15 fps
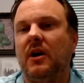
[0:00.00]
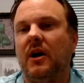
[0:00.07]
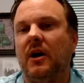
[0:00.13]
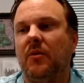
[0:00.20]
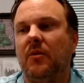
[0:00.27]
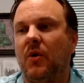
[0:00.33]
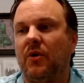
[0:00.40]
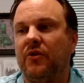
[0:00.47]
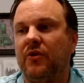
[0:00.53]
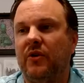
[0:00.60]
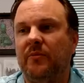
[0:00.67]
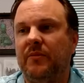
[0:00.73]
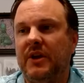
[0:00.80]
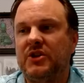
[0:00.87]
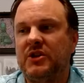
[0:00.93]
or
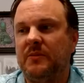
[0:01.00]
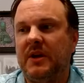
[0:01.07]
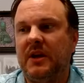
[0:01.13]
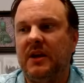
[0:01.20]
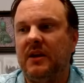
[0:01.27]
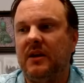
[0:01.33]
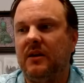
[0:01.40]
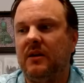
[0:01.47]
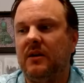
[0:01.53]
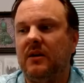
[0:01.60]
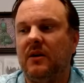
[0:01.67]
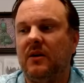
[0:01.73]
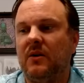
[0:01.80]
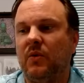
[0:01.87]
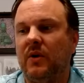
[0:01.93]
doing
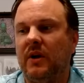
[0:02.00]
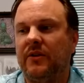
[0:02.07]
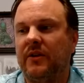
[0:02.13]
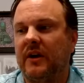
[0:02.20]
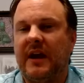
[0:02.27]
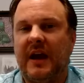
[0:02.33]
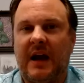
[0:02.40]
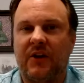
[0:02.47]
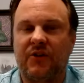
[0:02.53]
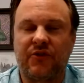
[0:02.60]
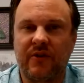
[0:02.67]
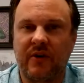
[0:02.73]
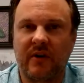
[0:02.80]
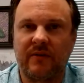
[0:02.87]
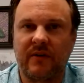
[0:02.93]
BGP with a
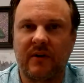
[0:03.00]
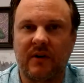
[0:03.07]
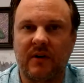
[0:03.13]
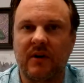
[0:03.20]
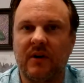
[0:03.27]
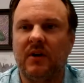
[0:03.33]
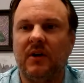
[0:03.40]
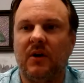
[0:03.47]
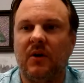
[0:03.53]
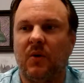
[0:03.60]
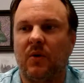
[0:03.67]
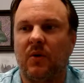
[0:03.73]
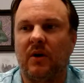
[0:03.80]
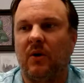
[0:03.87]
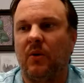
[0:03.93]
cache server,
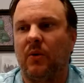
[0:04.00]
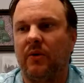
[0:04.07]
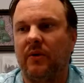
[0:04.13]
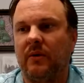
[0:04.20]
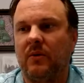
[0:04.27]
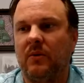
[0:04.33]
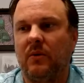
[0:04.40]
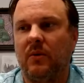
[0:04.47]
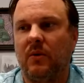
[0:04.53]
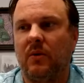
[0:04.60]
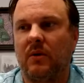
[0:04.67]
or